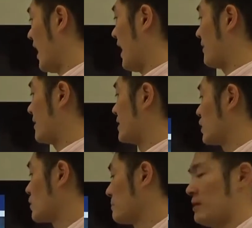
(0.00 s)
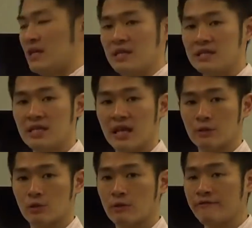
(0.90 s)
can do the PTZ
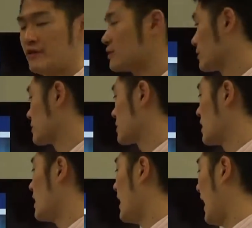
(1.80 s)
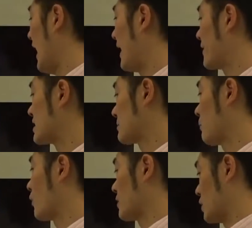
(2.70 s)
control features, and they
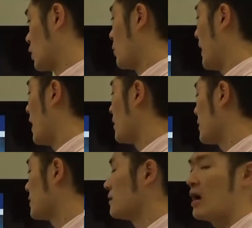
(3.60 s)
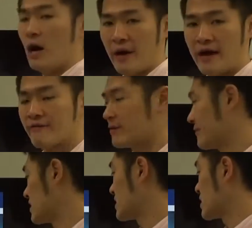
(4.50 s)
support the 2-way audio. However,
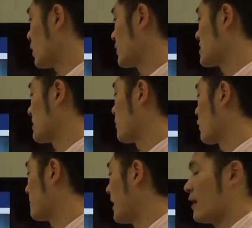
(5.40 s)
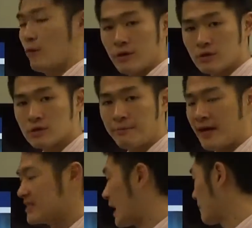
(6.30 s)
this is only supported by
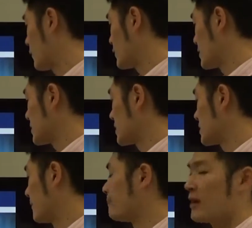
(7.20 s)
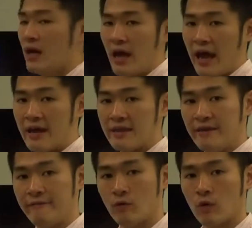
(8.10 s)
Windows-based operation system, and
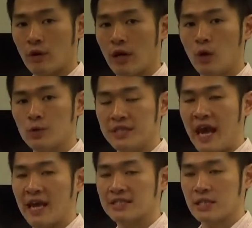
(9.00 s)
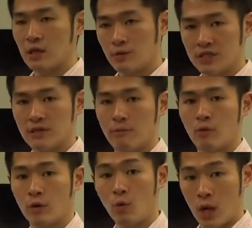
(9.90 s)
for OS X, it only
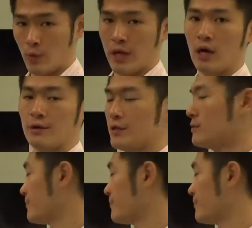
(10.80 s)
supports 1-way audio.